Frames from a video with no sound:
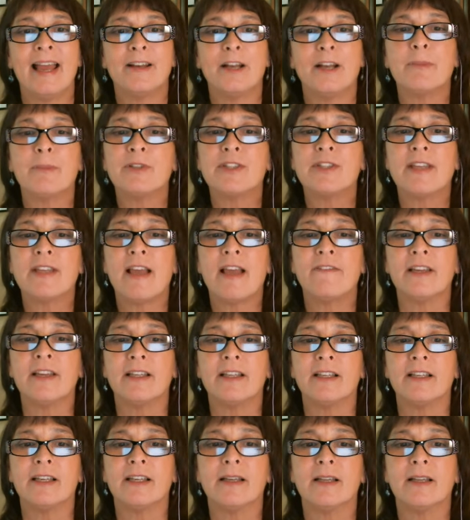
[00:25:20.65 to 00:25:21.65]
Number
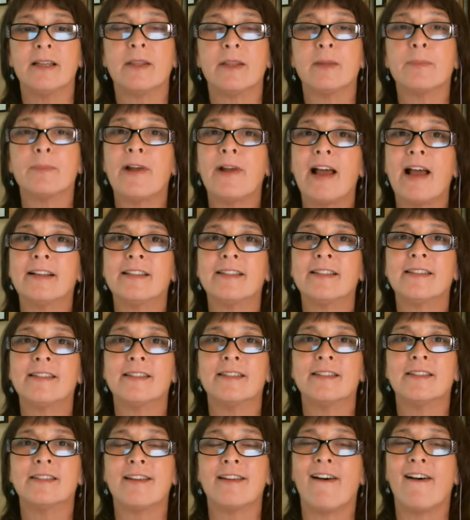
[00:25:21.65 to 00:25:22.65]
7, the practice
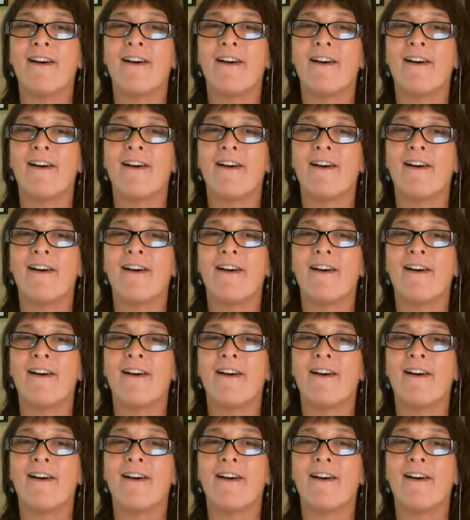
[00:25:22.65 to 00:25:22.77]
is to